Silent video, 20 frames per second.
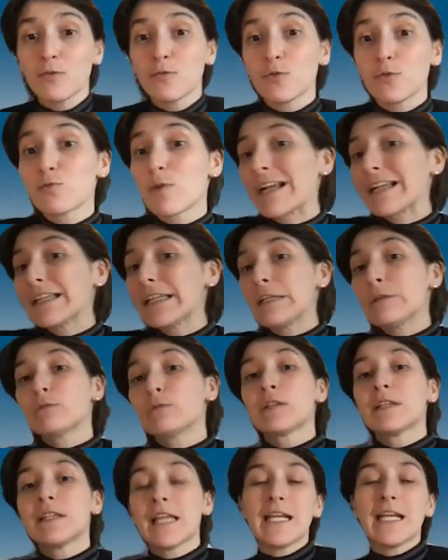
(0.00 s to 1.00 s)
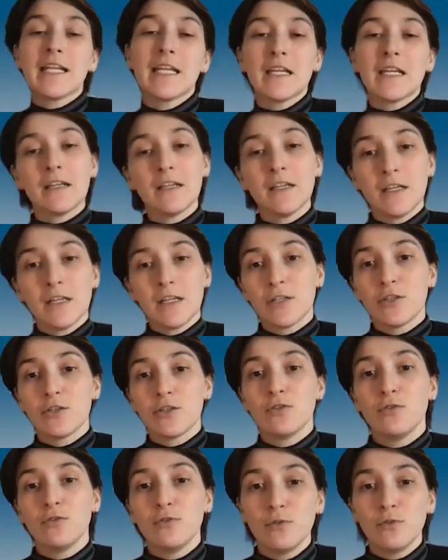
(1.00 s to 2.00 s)
directly related
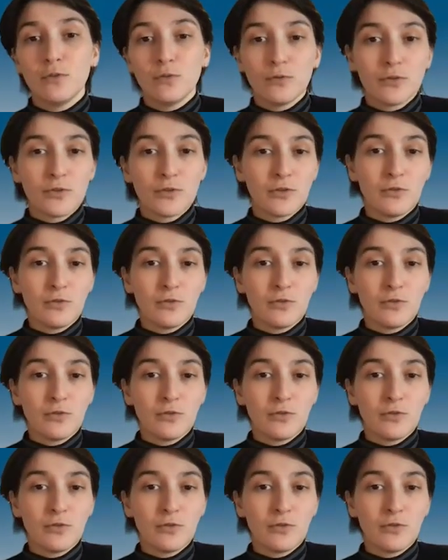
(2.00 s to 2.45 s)
to